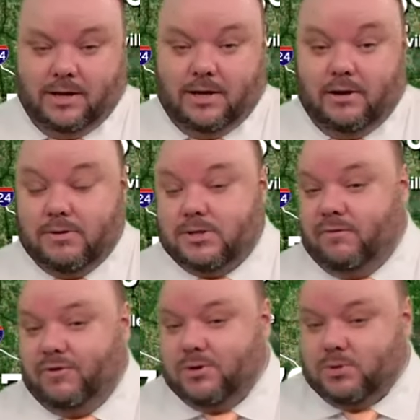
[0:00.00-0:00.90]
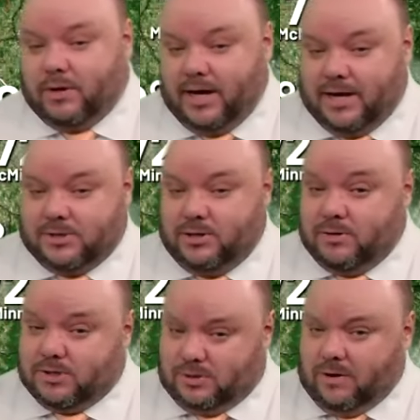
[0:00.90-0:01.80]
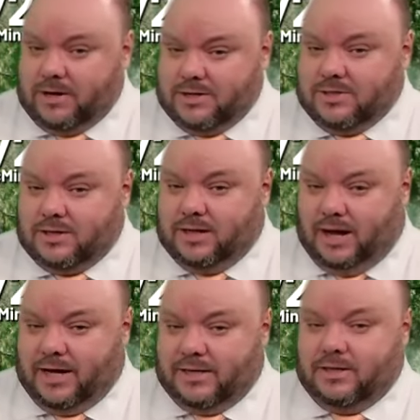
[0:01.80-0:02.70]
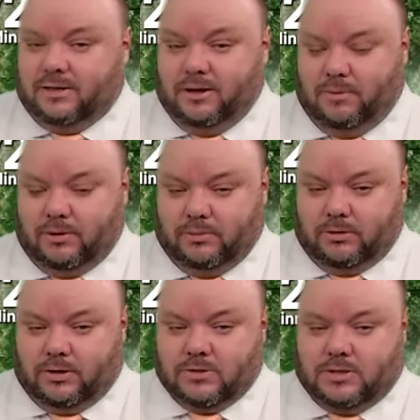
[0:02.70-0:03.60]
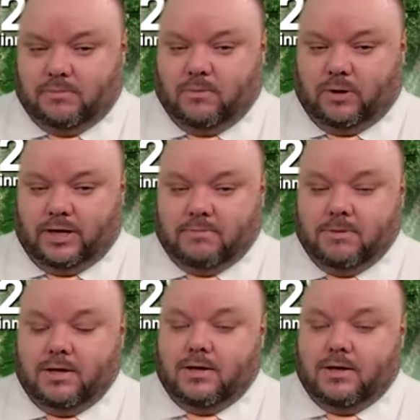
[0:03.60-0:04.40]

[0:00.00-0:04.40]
Here's the future cast here starting tonight and going through Thursday morning.